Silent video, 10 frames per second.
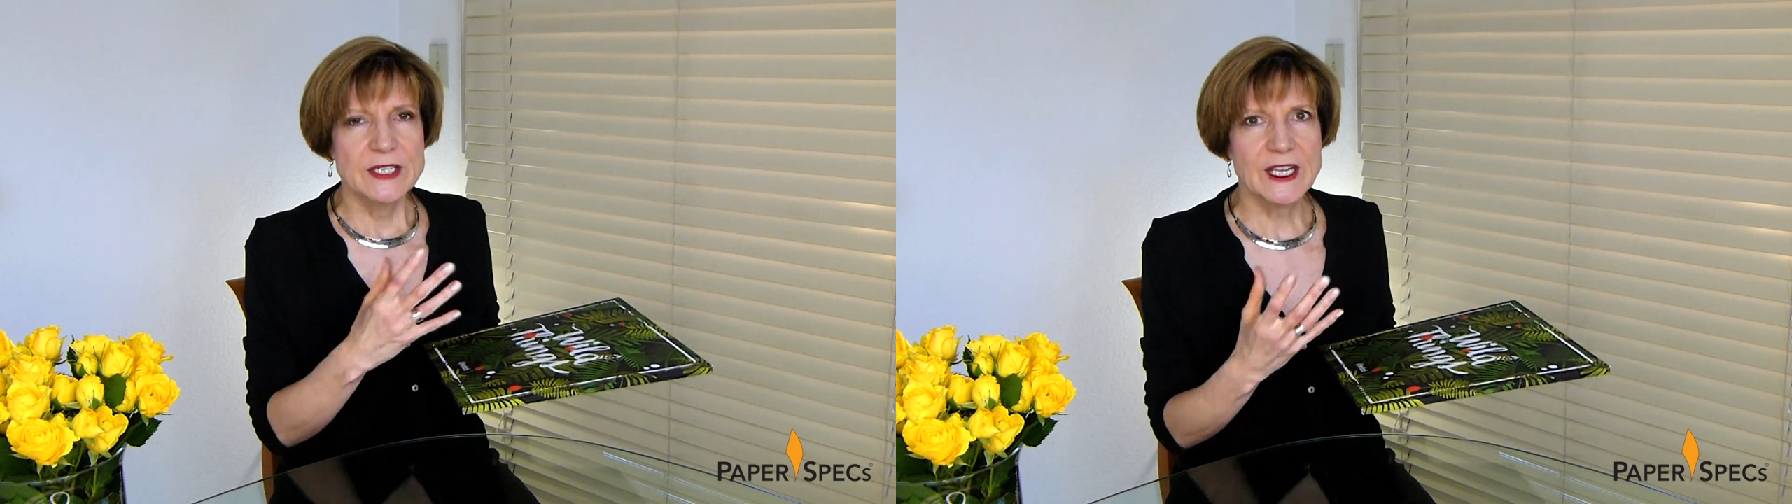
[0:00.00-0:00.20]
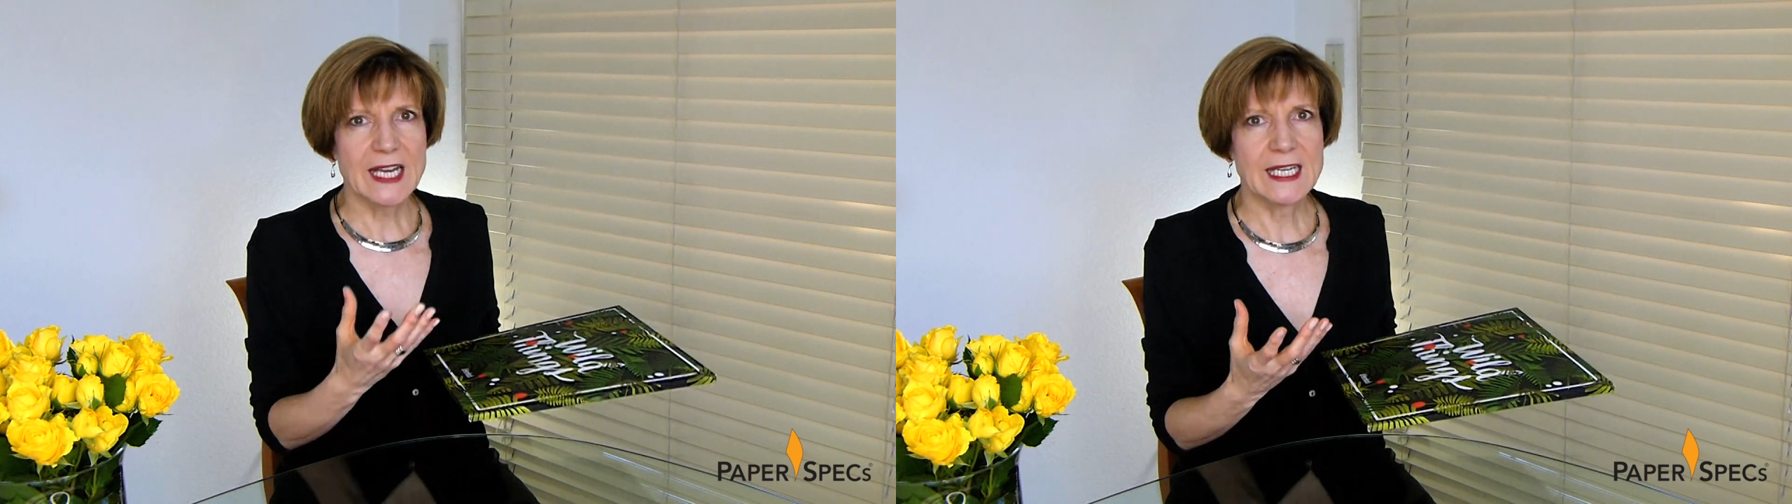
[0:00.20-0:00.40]

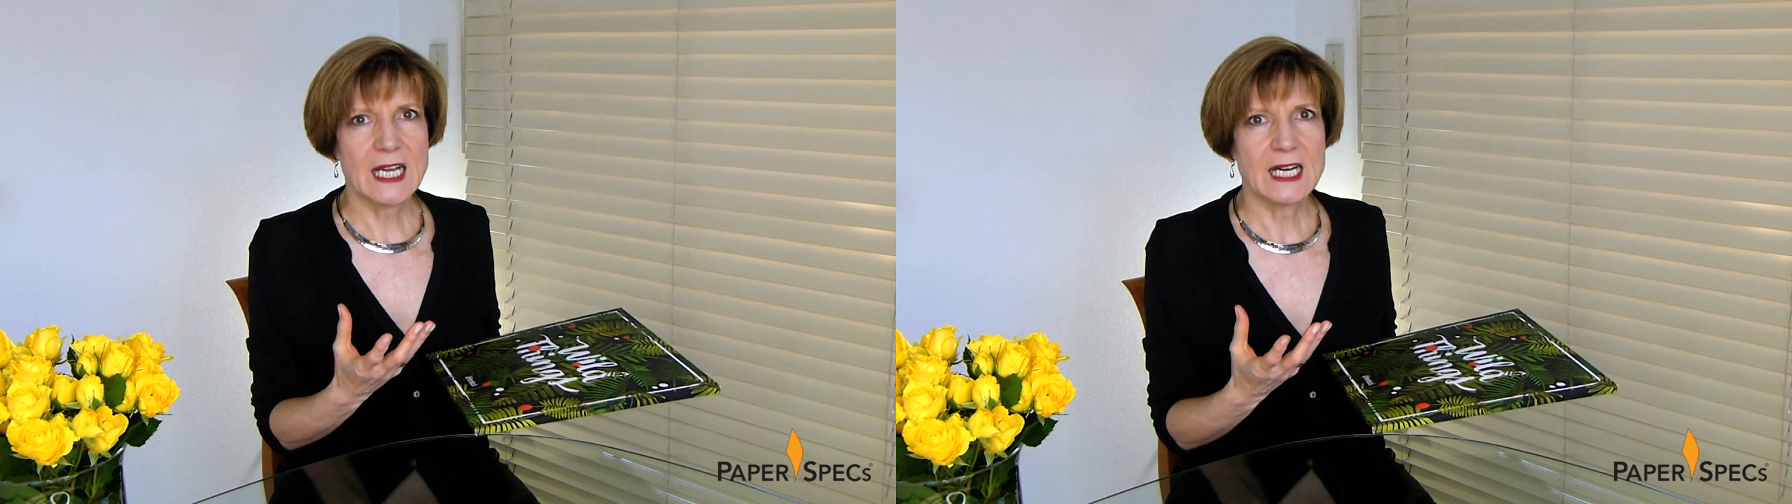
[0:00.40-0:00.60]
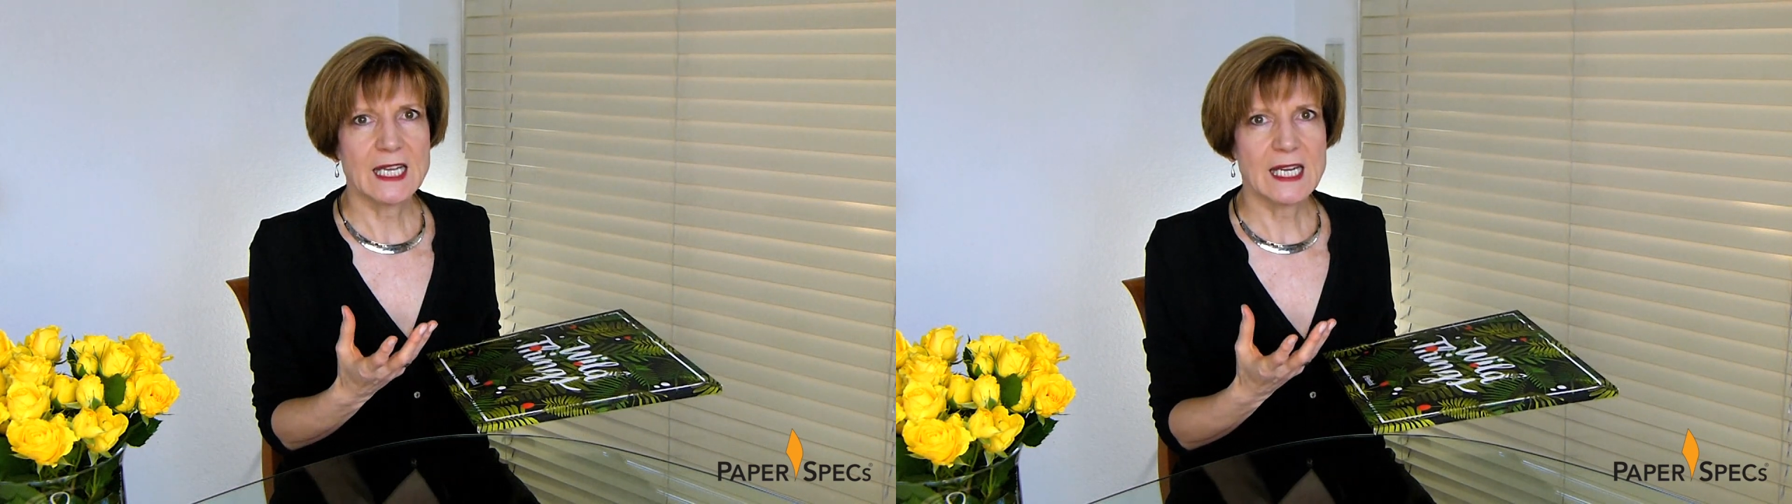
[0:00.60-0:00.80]
die
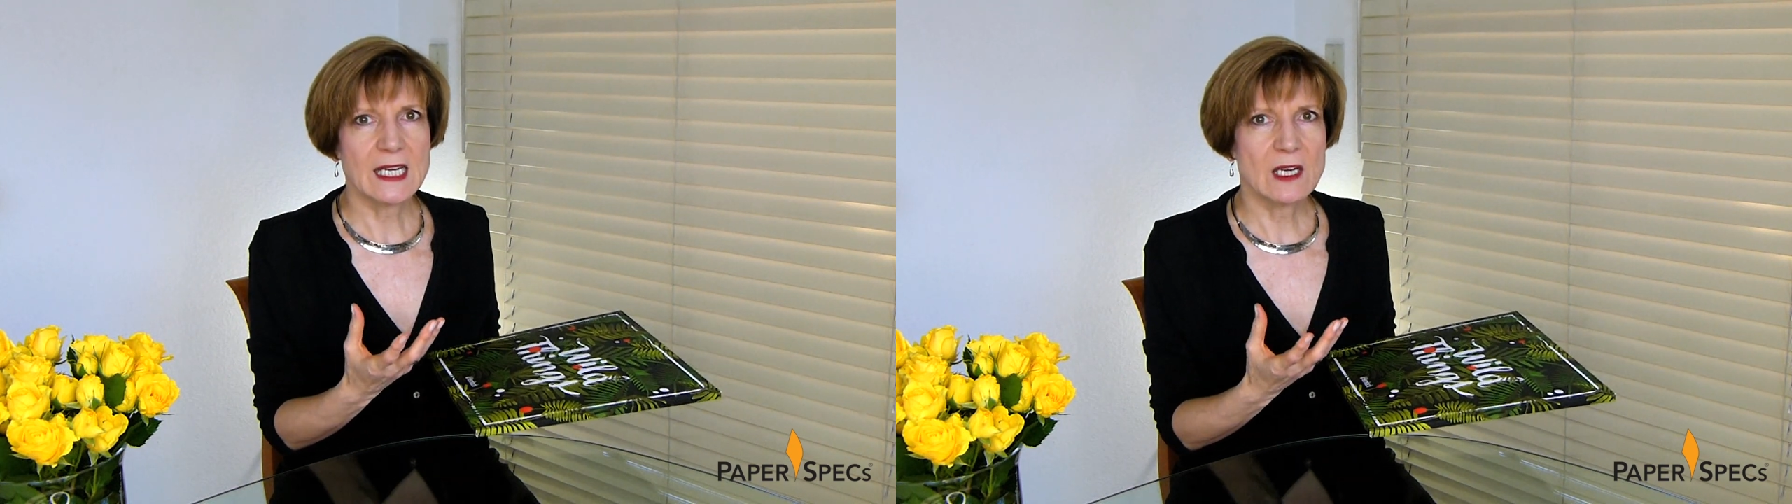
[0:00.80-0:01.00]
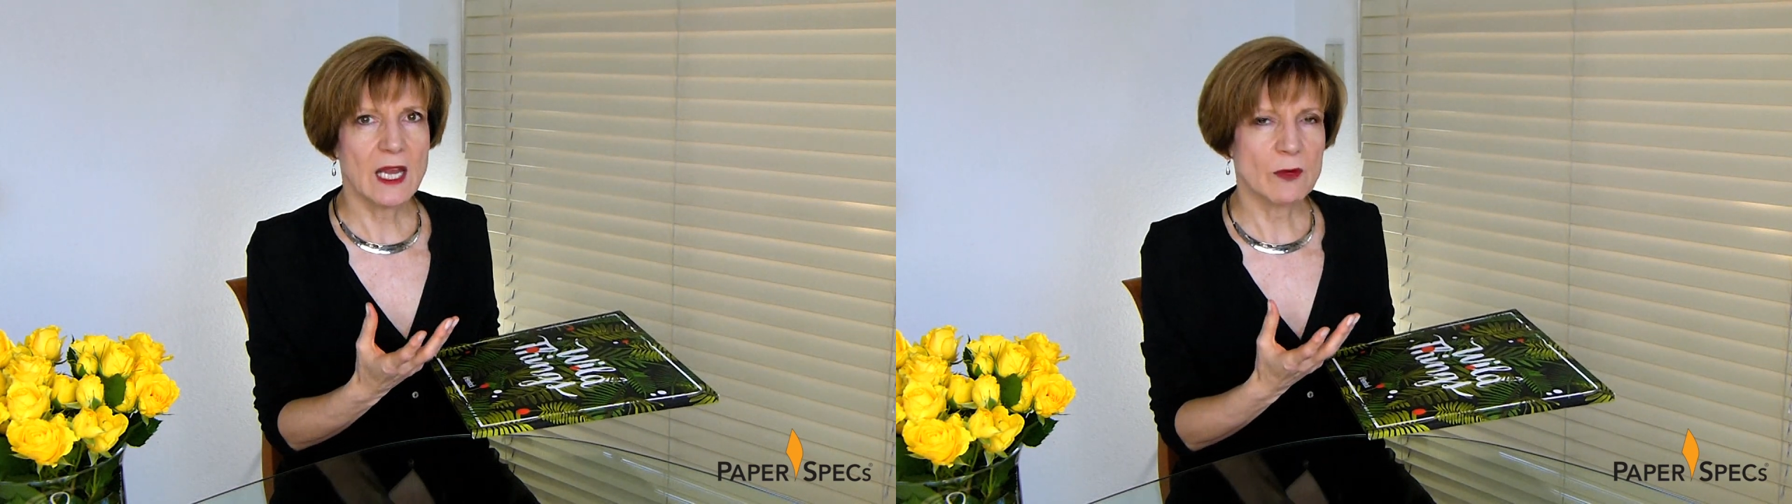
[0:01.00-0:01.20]

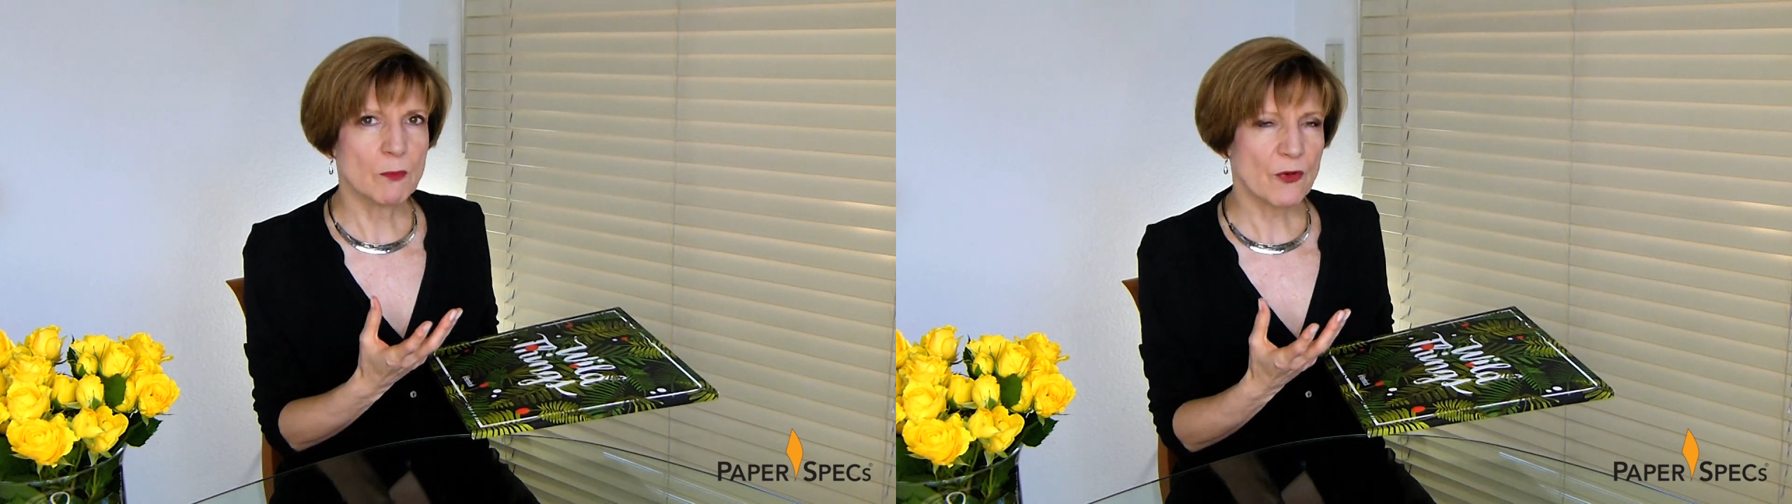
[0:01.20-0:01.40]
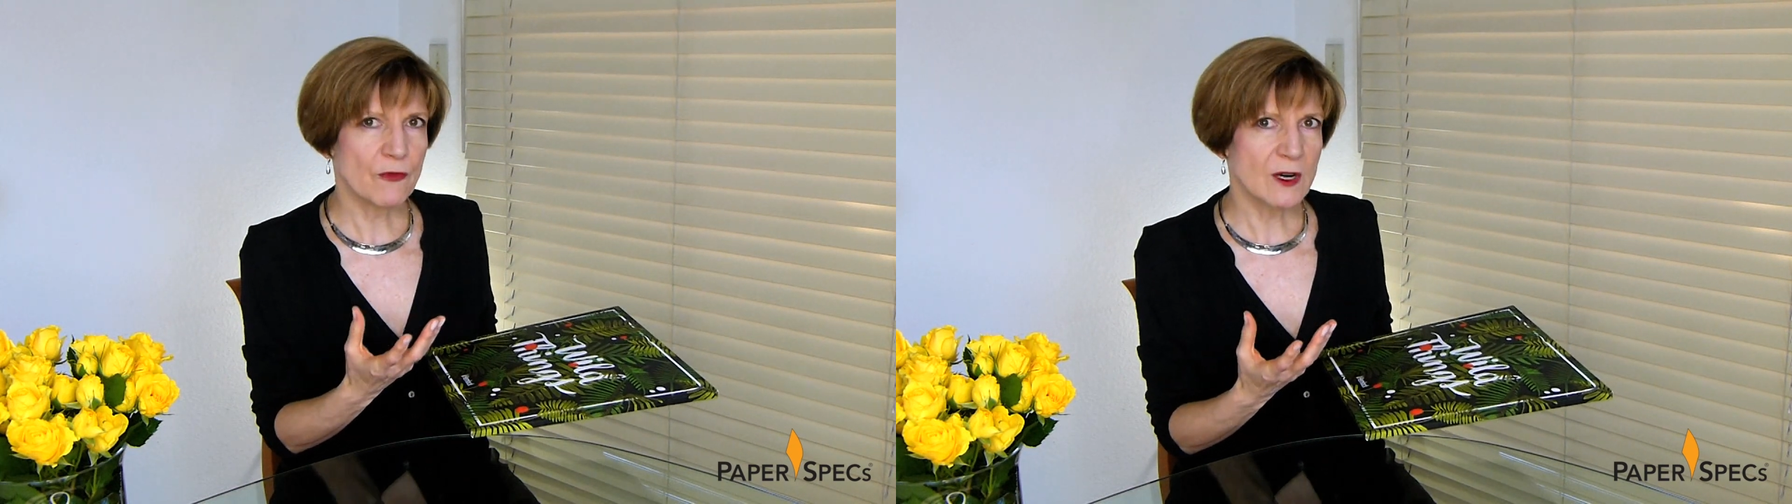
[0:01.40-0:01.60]
cutting and
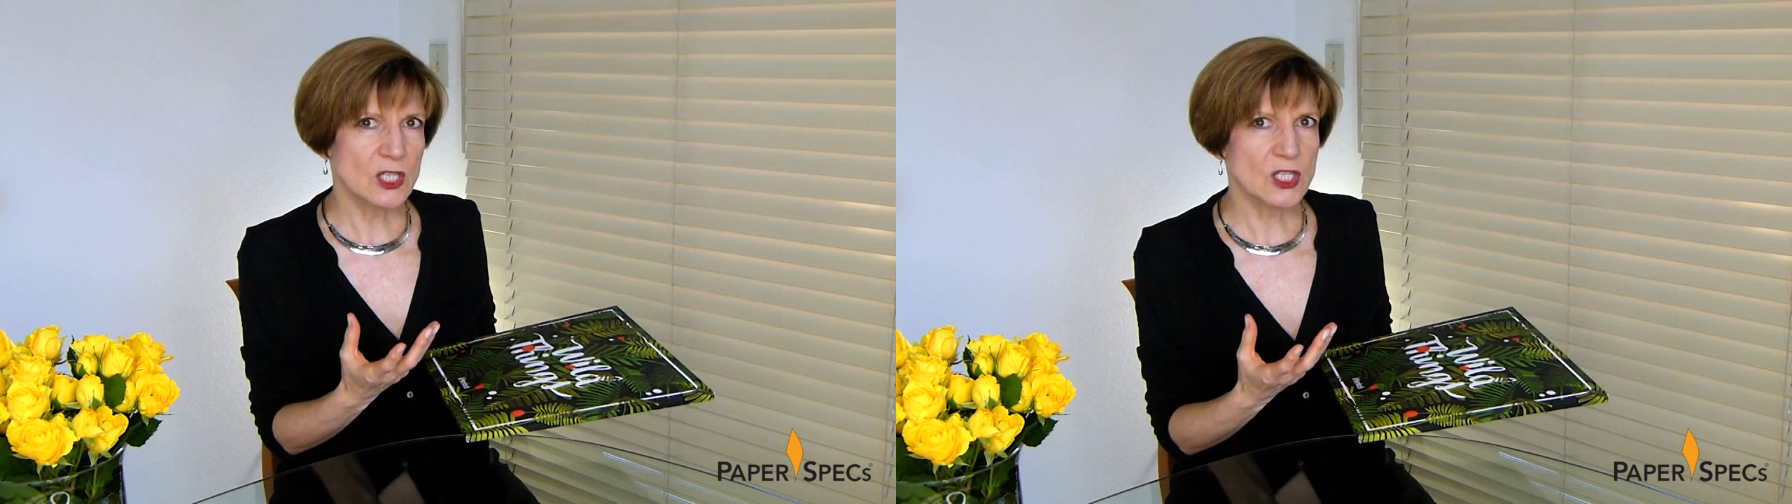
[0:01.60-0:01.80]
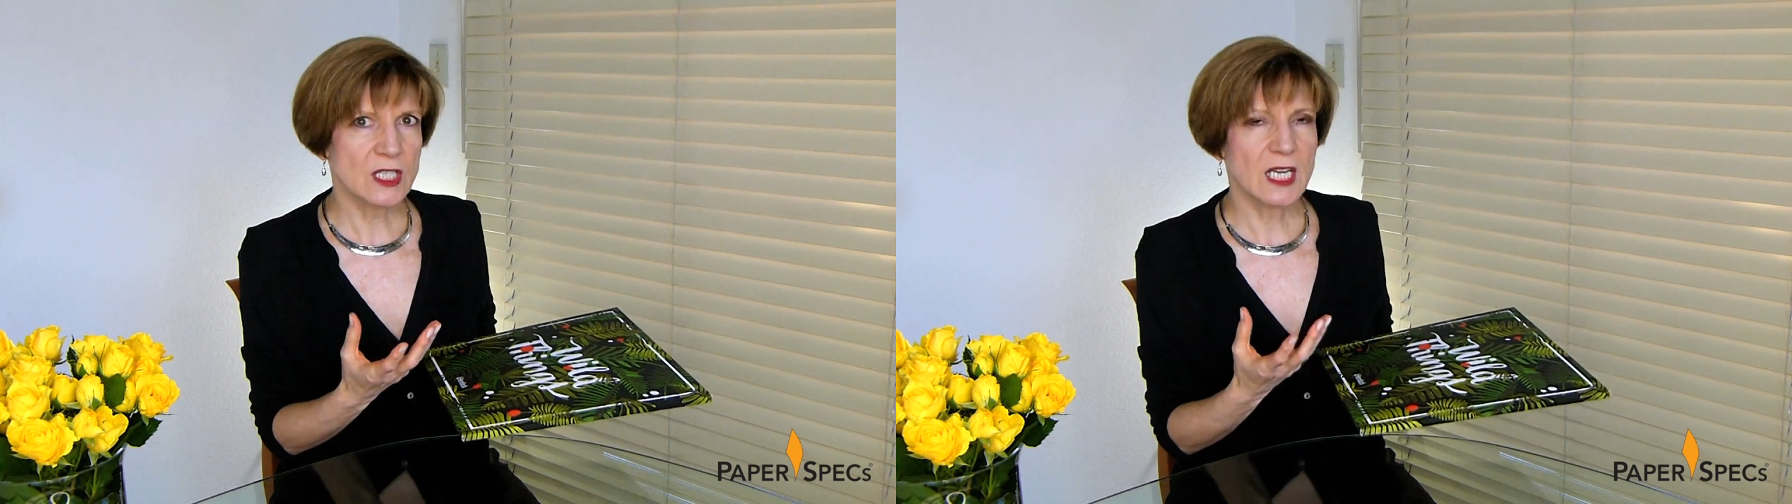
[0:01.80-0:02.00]

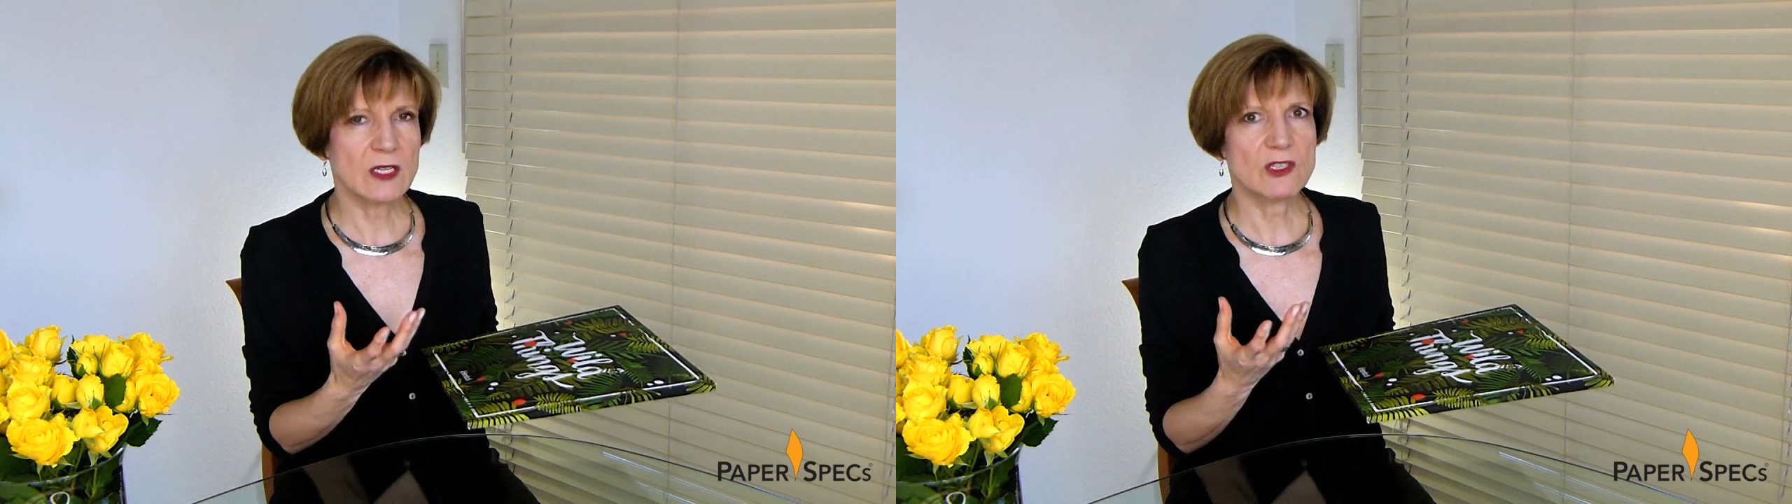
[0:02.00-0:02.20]
perforation can